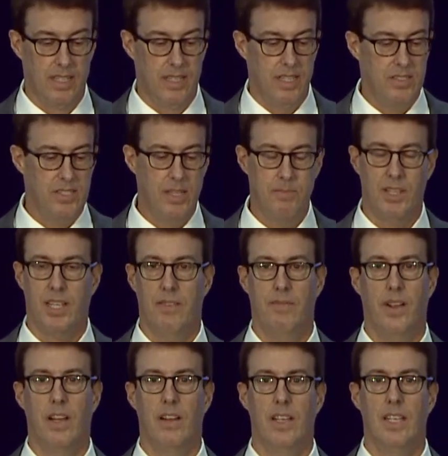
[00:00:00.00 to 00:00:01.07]
This seems like a
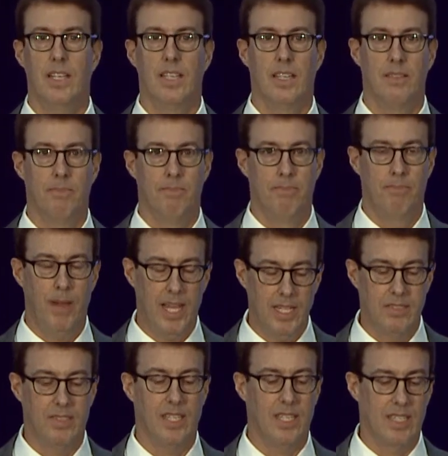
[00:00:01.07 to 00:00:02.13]
very
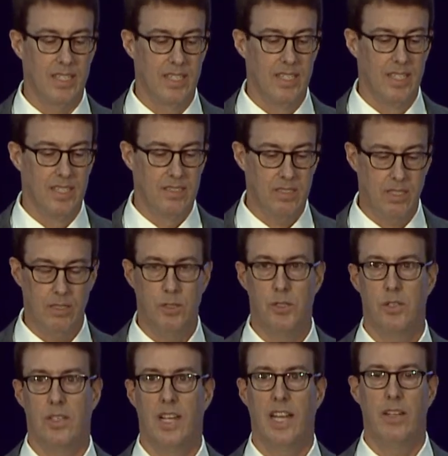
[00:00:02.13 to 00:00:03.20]
basic
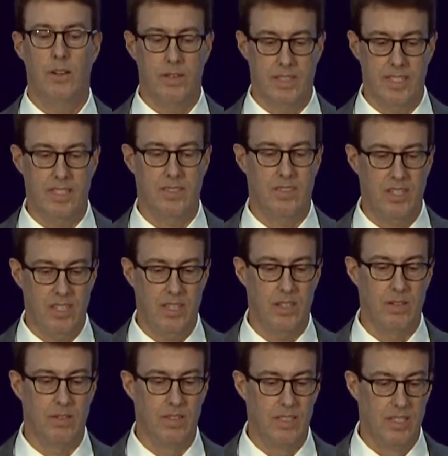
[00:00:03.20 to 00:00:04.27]
solution. I know it does to you.